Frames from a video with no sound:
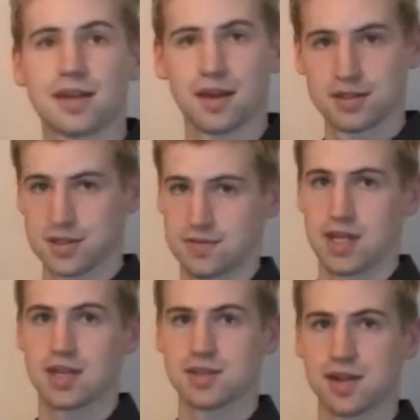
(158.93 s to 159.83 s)
tons of
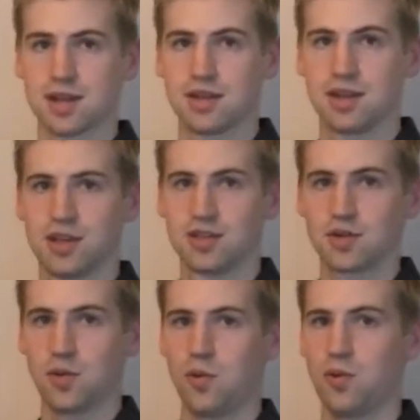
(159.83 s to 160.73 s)
tension,
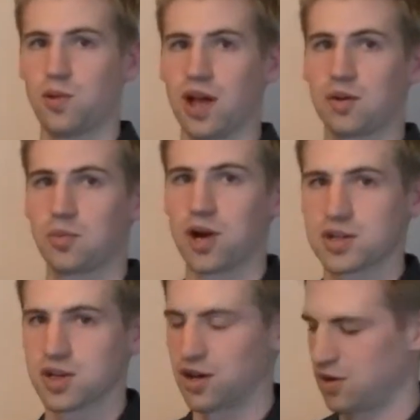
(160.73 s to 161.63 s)
so a whole lot of
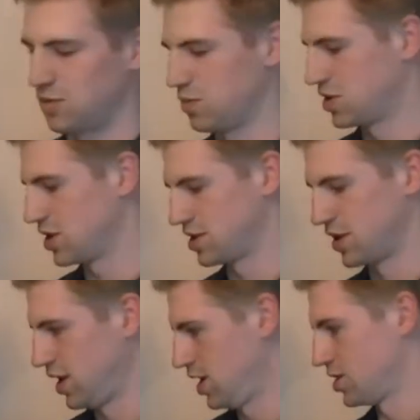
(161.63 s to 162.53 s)
pressure, which is
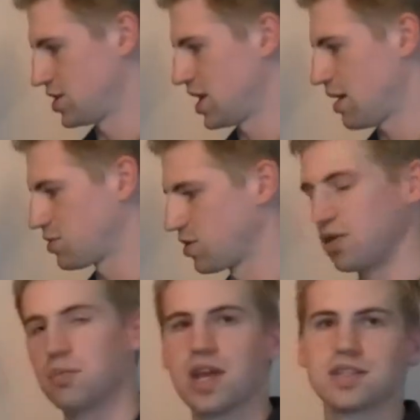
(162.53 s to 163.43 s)
just
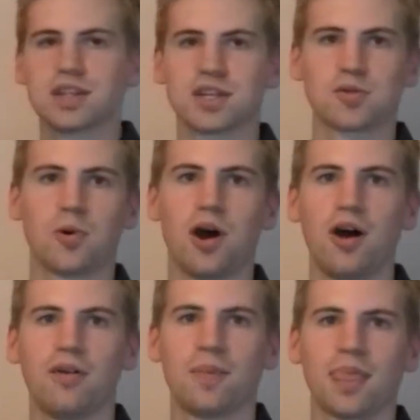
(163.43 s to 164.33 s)
absolutely amazing as
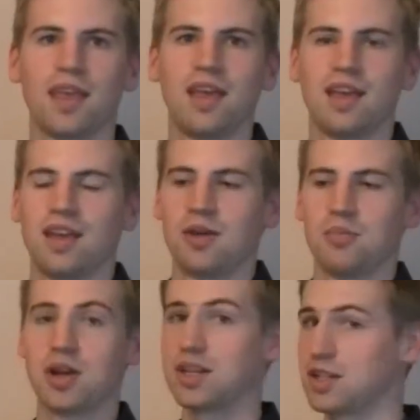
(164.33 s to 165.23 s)
well.
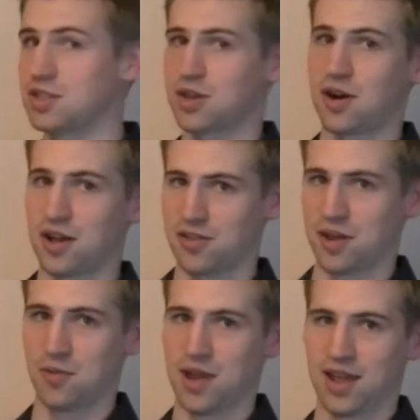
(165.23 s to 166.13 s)
But it didn't start out
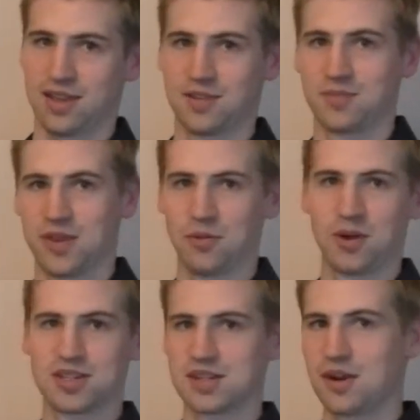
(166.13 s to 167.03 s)
that way. It
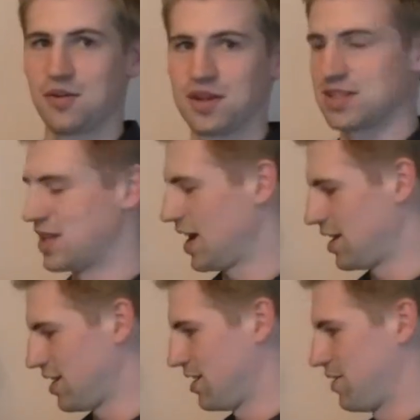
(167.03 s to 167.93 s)
wasn't always
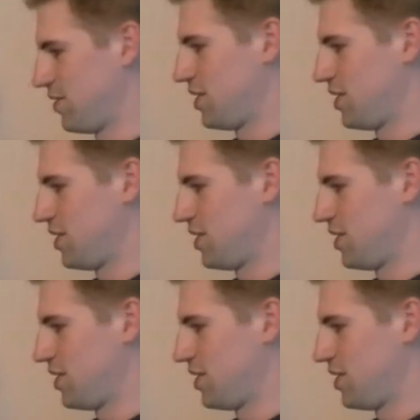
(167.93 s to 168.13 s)
that